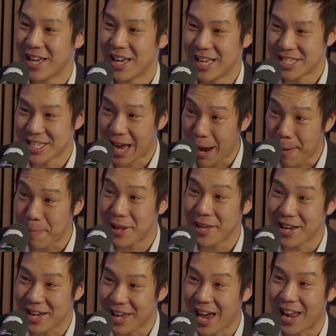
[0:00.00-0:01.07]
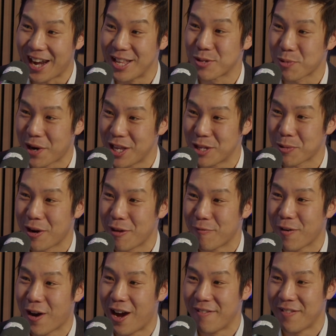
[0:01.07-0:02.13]
is happening again in
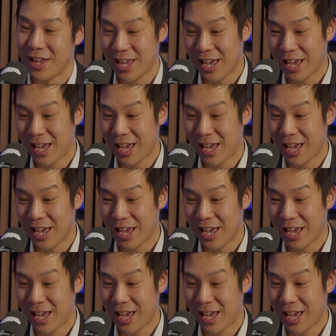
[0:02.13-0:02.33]
2025